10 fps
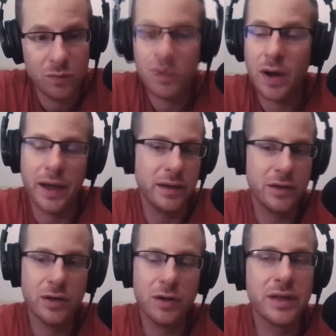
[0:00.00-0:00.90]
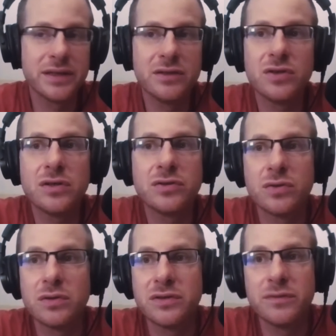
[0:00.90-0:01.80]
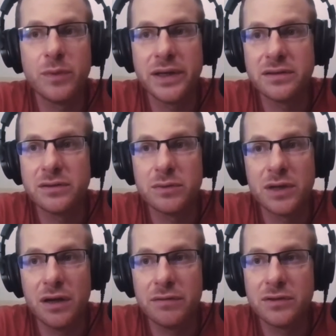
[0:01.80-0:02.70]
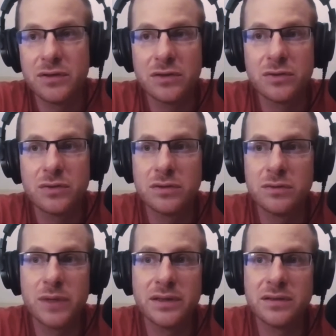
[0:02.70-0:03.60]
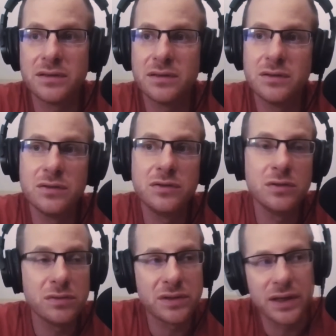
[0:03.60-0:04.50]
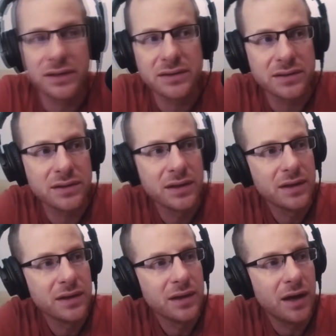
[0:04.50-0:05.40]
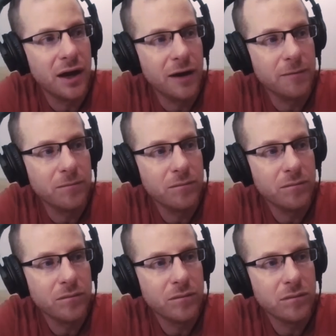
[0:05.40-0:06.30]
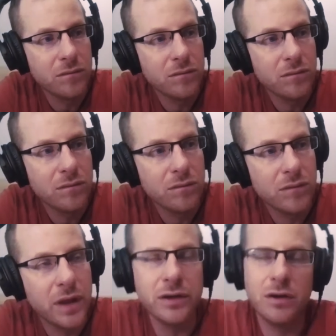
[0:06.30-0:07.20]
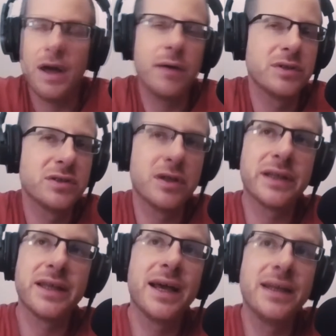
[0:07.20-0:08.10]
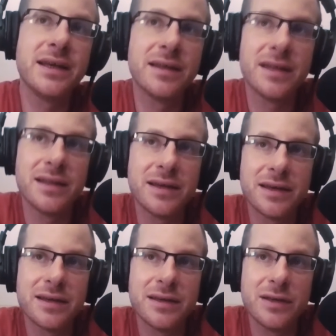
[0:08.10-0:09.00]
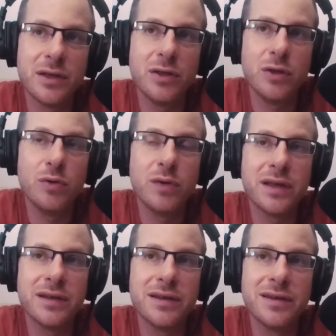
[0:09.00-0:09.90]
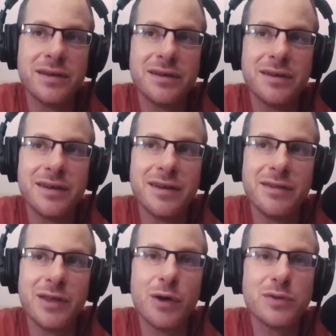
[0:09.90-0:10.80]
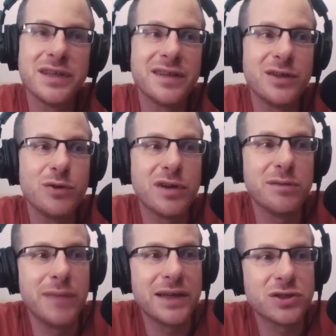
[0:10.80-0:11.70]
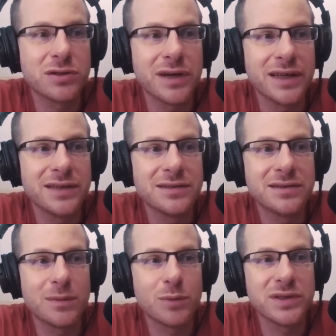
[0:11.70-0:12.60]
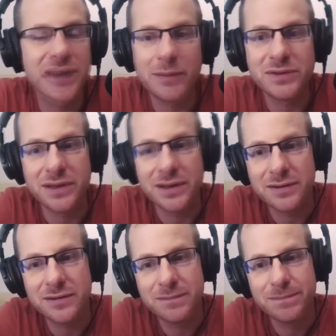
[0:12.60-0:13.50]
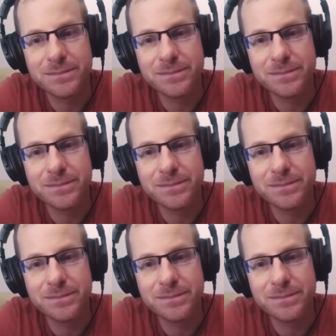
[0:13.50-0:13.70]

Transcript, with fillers: Right. You know, like there's all sorts of ways to recover, there's all sorts of ways to do things. And, um, and you know i always look at the idea that like you can the only thing you can measure is someone's abstinence